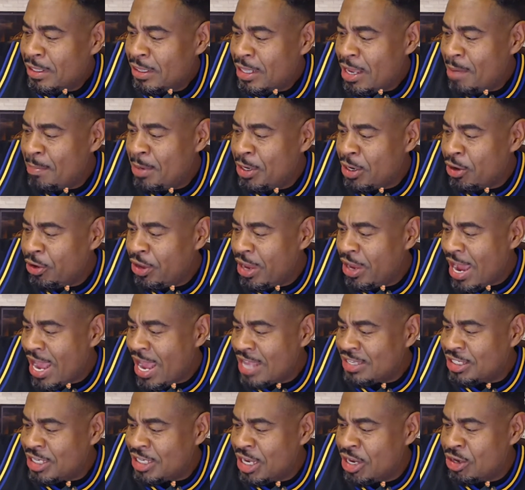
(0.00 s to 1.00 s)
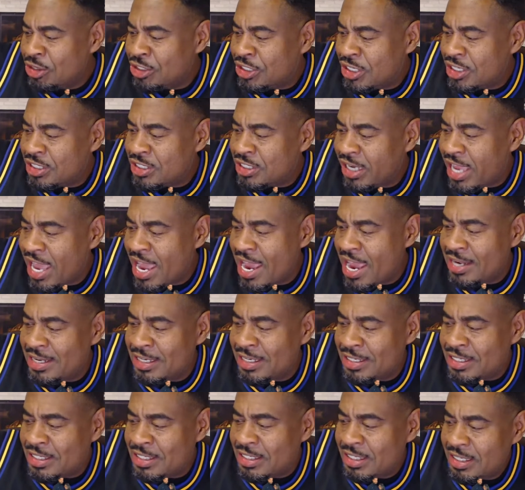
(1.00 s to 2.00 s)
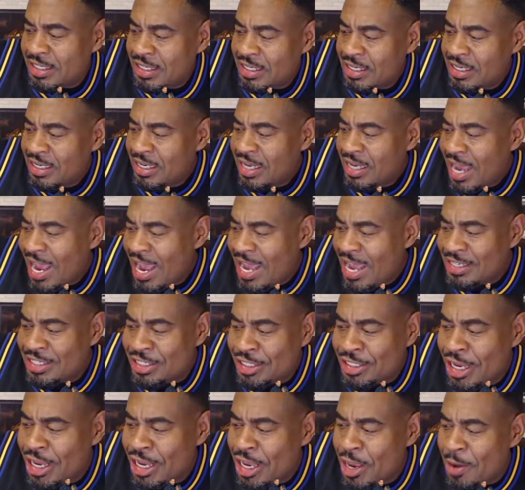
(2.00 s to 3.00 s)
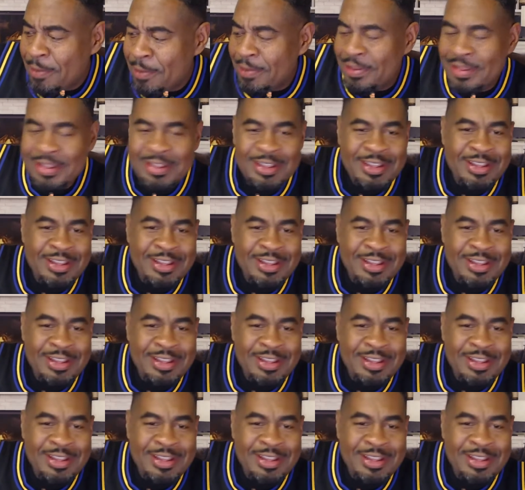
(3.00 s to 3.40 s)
Let me know. Yeah, I see you, Sister Candace. I see you.